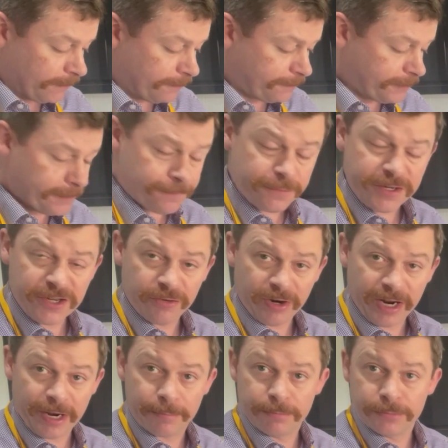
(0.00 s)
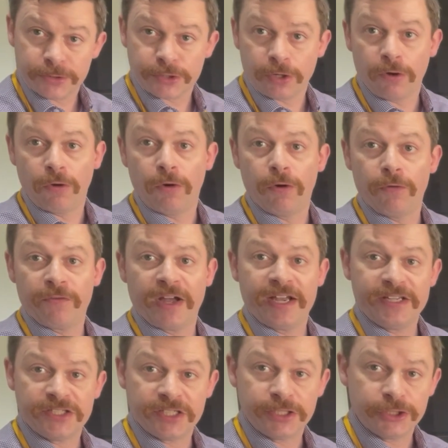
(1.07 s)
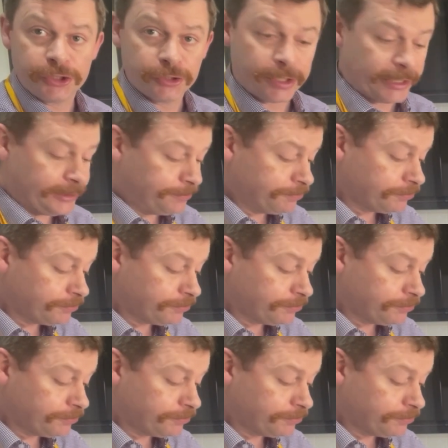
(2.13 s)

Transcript: 50 grams of icing sugar,